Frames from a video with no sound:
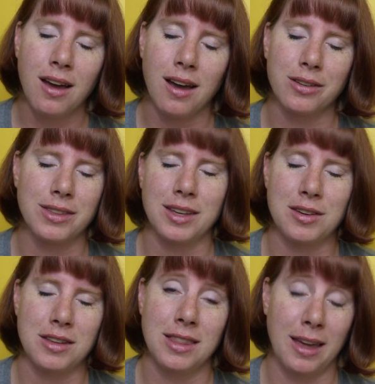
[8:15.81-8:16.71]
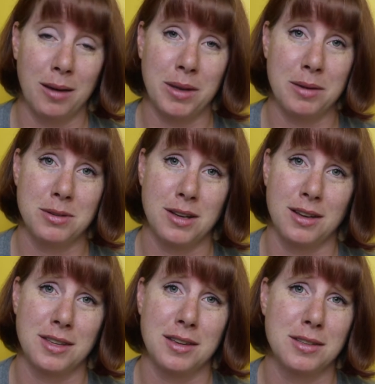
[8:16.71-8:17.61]
I don't think you need that many
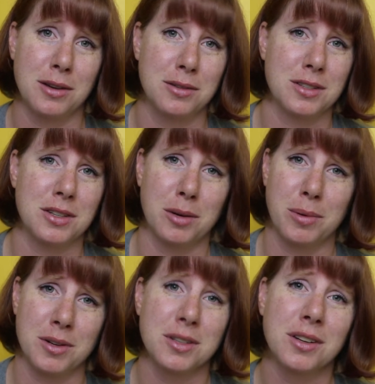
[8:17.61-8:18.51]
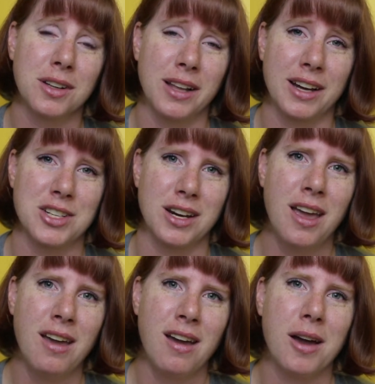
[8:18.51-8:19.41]
Petoskey stones in your personal collection.
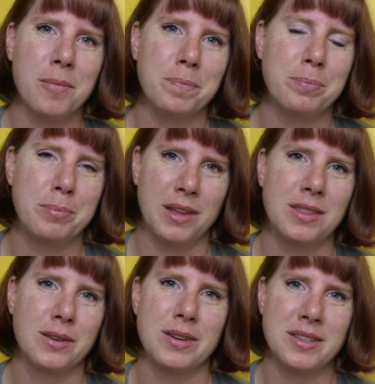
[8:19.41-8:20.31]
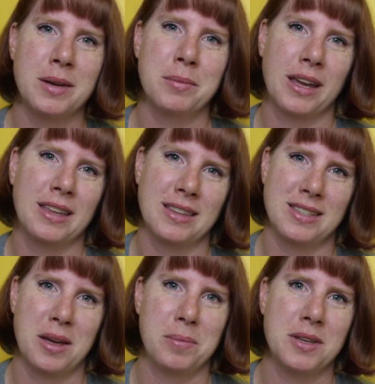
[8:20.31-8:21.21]
Um, but the reason I'm bringing
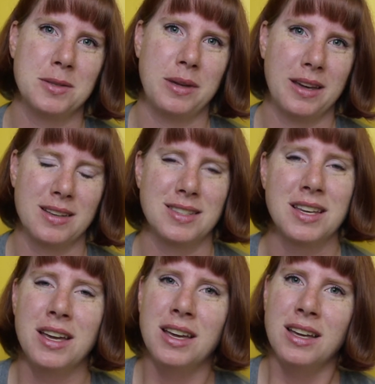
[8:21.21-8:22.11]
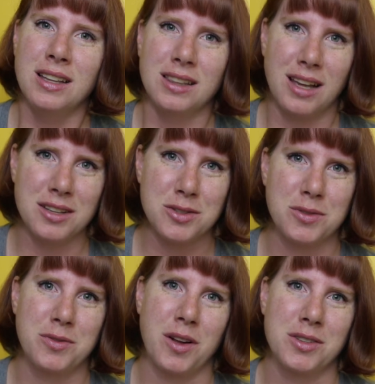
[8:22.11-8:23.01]
this up is because lots
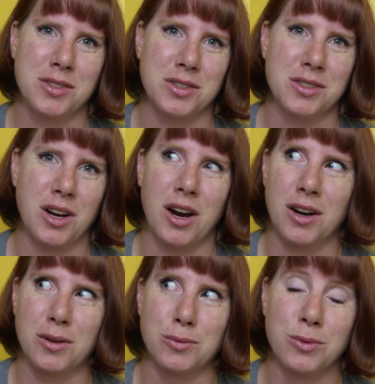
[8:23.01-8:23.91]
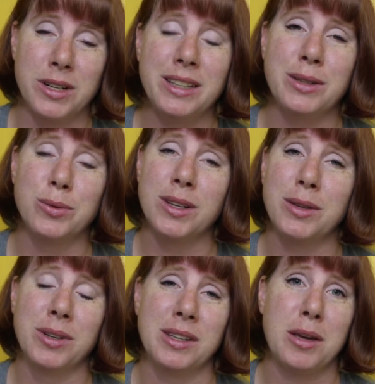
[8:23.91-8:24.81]
of fossils are really,
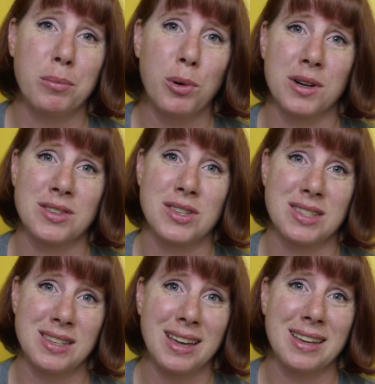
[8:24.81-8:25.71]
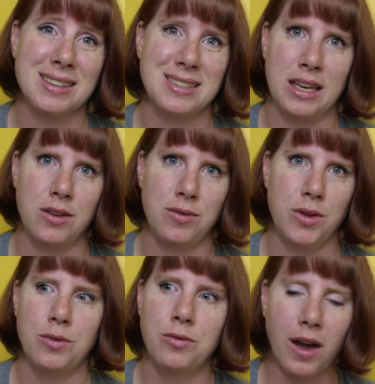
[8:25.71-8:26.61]
really, really important to science. And if
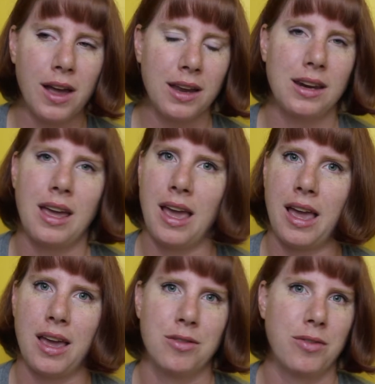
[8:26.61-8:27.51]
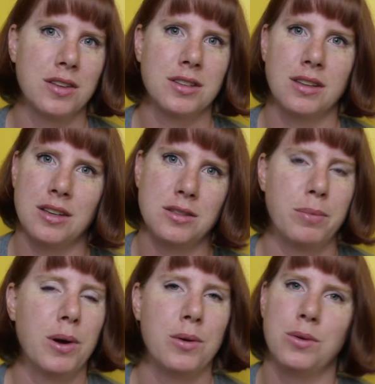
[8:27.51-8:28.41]
you find a fossilized
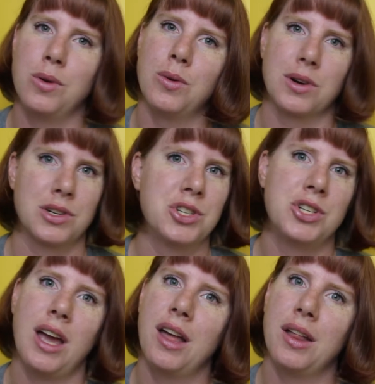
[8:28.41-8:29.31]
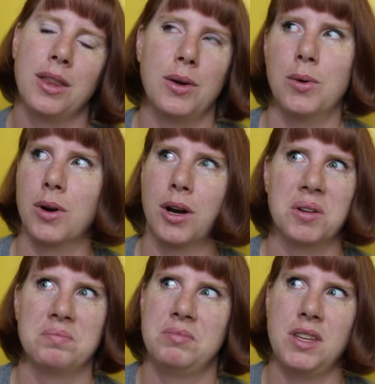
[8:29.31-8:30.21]
bone or shell
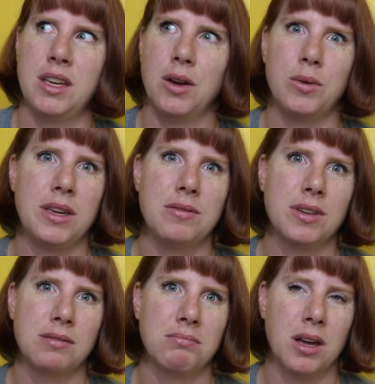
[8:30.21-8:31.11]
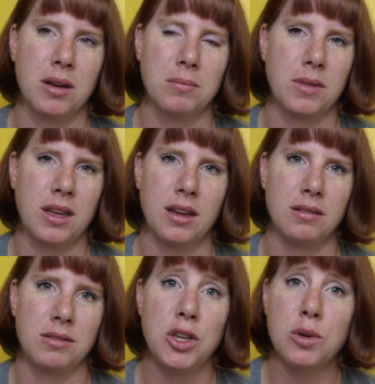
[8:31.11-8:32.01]
or, you know, even um, a
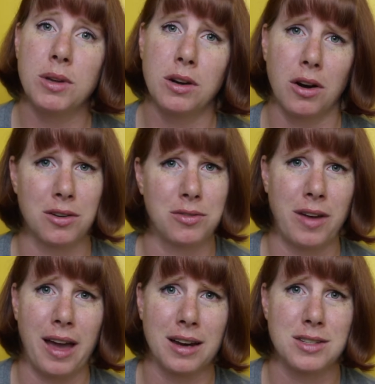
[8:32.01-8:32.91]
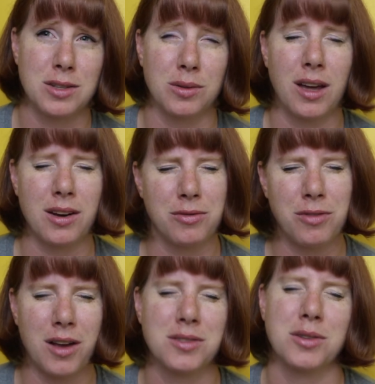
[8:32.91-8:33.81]
human artifact, so not a
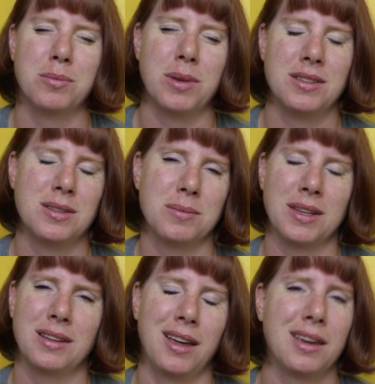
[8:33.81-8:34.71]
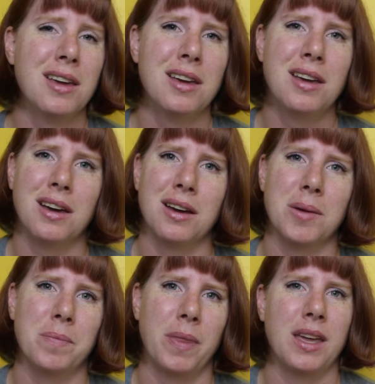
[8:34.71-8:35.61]
fossil, but something like
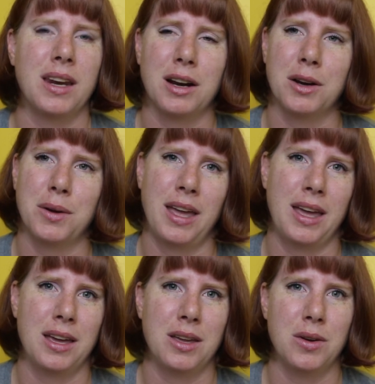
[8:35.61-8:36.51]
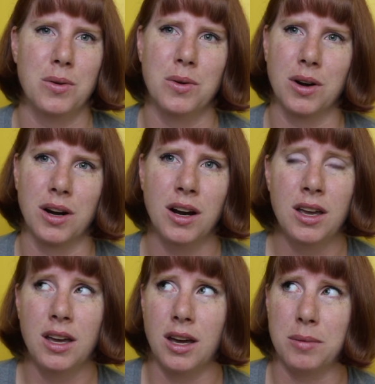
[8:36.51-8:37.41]
um, an arrowhead or
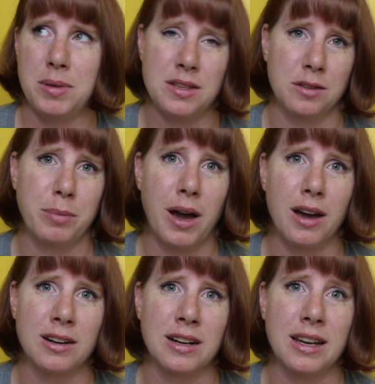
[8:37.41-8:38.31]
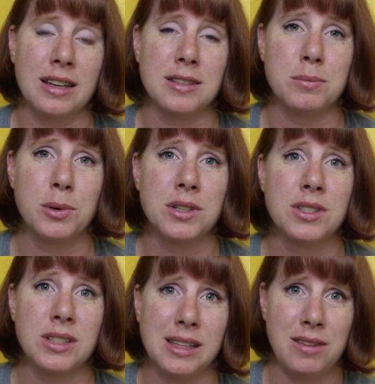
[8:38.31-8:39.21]
a piece of pottery, it's important
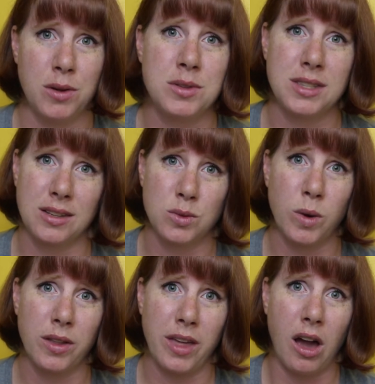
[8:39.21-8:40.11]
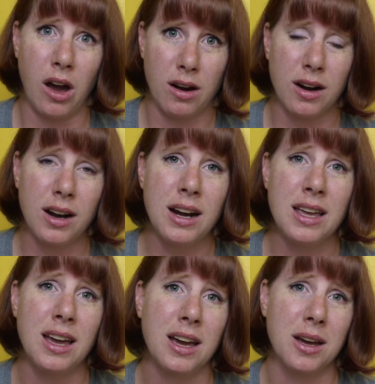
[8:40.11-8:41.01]
to leave those things where they are
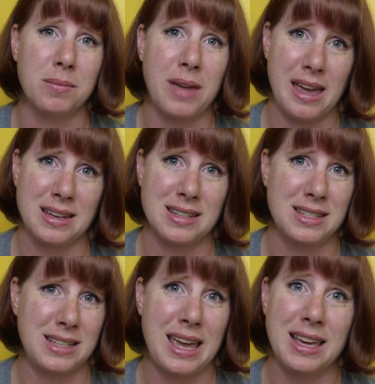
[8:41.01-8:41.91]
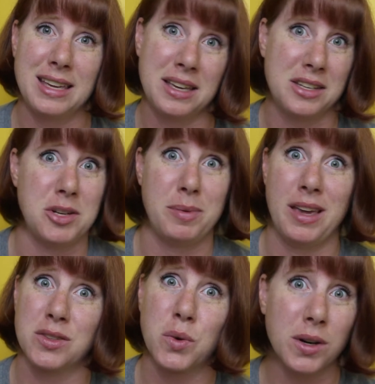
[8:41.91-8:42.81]
um, and take
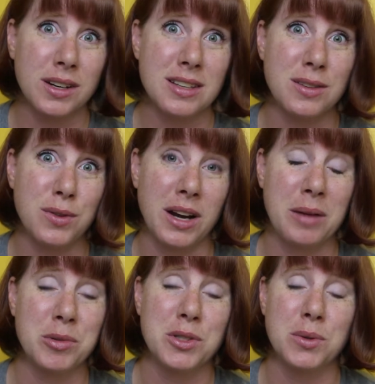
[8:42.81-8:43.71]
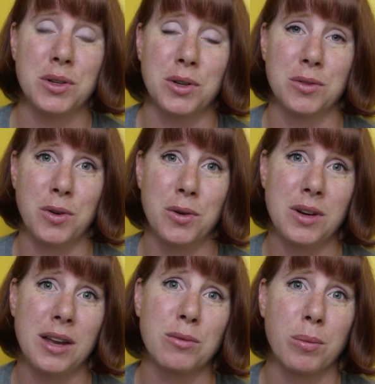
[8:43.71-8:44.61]
GPS coordinates if you're able to on your
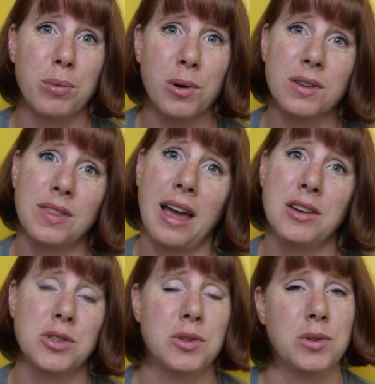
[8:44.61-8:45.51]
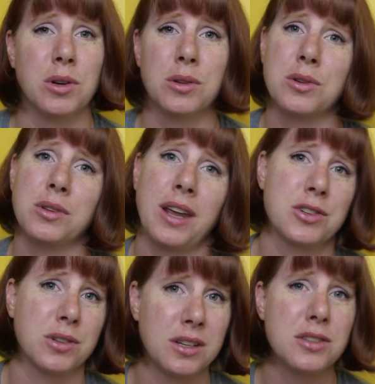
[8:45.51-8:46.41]
phone and report that to your local
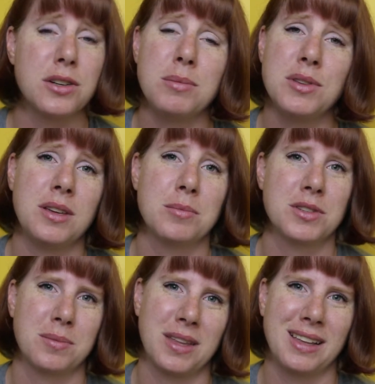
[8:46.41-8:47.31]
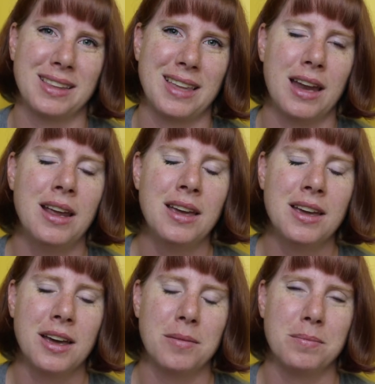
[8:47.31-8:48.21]
natural history museum or something like that,
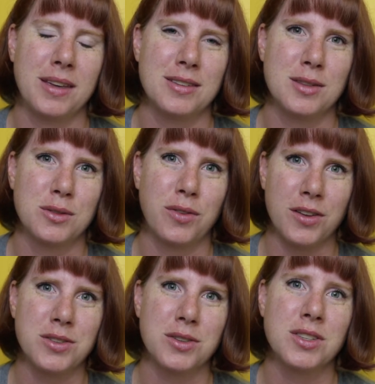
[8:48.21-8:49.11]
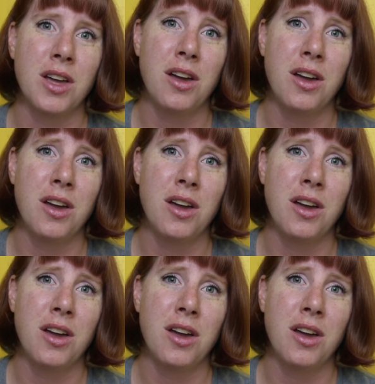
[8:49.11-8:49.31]
um, because those fossils